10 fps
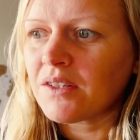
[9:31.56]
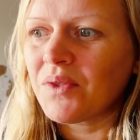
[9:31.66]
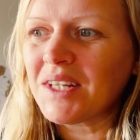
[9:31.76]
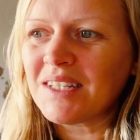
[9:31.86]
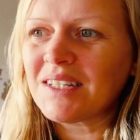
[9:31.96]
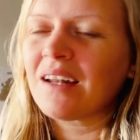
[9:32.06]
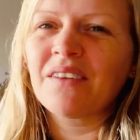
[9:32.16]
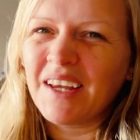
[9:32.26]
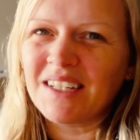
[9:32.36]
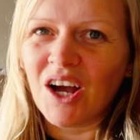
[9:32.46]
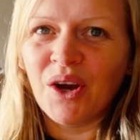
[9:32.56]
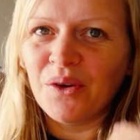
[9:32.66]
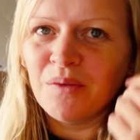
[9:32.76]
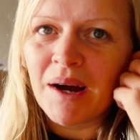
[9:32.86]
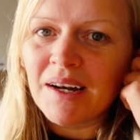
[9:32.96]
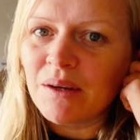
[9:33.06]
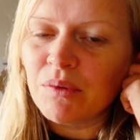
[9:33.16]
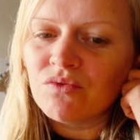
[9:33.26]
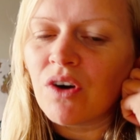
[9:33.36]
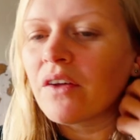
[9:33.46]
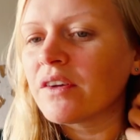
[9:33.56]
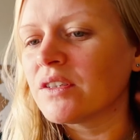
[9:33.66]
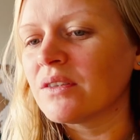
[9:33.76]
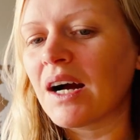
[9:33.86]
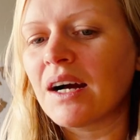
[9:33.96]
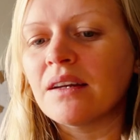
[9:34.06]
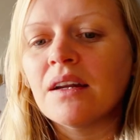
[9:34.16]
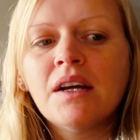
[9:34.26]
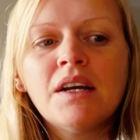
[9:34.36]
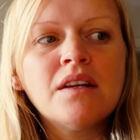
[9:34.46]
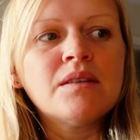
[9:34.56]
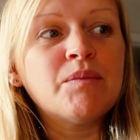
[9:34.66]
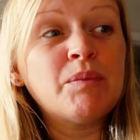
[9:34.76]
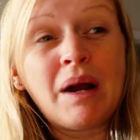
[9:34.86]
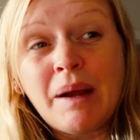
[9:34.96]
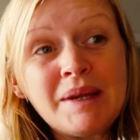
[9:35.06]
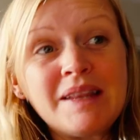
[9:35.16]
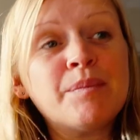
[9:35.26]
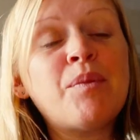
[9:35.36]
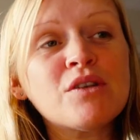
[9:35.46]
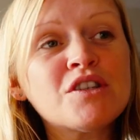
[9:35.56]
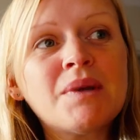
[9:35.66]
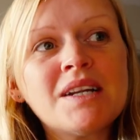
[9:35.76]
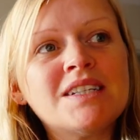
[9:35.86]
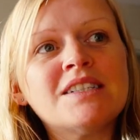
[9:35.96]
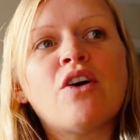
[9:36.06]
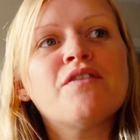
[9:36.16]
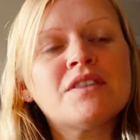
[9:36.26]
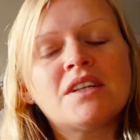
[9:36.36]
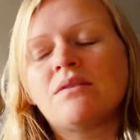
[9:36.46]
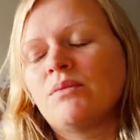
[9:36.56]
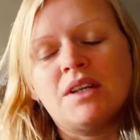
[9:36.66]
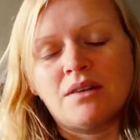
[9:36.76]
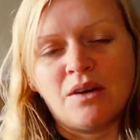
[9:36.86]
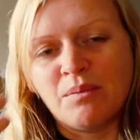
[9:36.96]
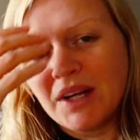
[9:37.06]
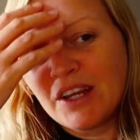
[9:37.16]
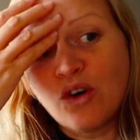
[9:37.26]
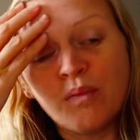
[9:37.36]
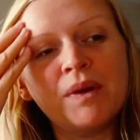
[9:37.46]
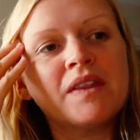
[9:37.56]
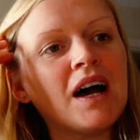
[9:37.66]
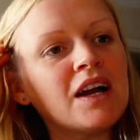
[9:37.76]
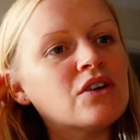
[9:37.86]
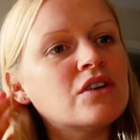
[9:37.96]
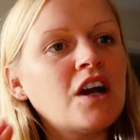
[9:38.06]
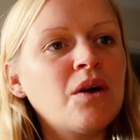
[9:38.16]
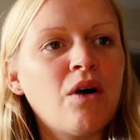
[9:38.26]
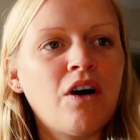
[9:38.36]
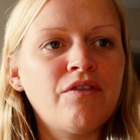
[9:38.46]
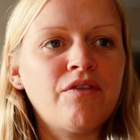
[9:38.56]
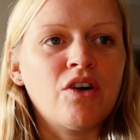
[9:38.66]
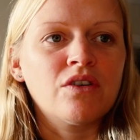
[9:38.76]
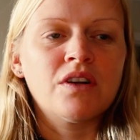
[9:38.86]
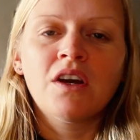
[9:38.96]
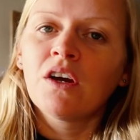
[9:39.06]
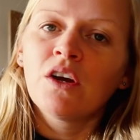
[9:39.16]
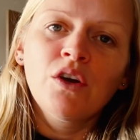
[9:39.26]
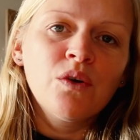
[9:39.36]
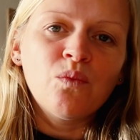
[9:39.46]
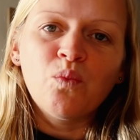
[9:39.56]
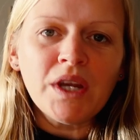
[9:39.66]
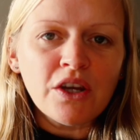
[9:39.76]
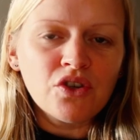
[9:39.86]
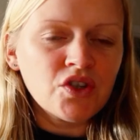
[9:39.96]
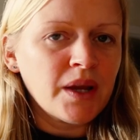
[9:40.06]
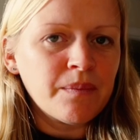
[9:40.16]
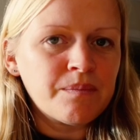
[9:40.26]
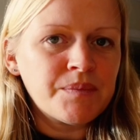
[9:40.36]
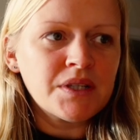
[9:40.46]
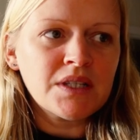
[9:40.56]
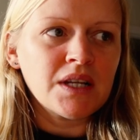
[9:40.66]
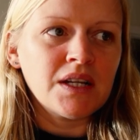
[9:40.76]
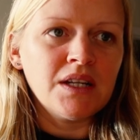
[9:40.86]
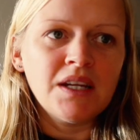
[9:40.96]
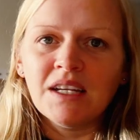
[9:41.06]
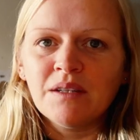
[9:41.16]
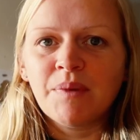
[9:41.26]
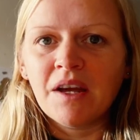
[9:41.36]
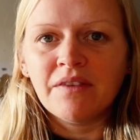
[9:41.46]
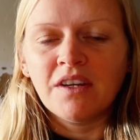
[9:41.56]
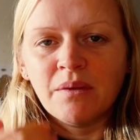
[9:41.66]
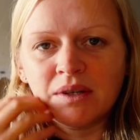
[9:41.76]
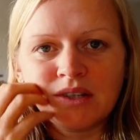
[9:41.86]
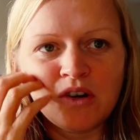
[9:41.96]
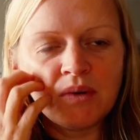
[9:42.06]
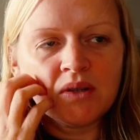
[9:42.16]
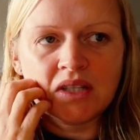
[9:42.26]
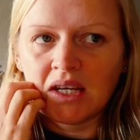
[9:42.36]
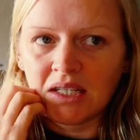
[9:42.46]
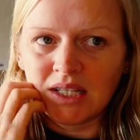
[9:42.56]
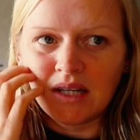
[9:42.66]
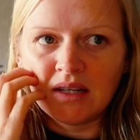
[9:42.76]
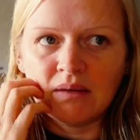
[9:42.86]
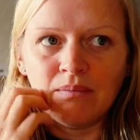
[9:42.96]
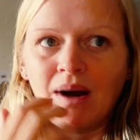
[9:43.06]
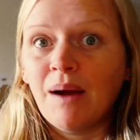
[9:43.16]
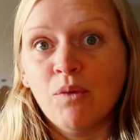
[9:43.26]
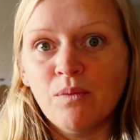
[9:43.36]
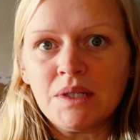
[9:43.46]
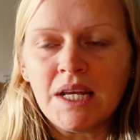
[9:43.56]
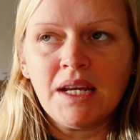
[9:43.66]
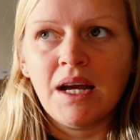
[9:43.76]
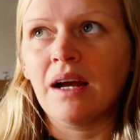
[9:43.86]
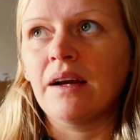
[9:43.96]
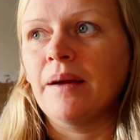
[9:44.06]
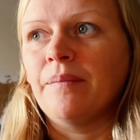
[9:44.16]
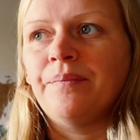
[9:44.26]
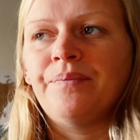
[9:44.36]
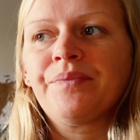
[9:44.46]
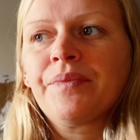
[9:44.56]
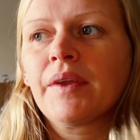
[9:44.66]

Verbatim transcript: so this is kind of his home and he would rather do that and i mean the possibilities obviously we don't know but it could be that i could go off on week trips and he's perfect you know he's almost 13 my mum's here um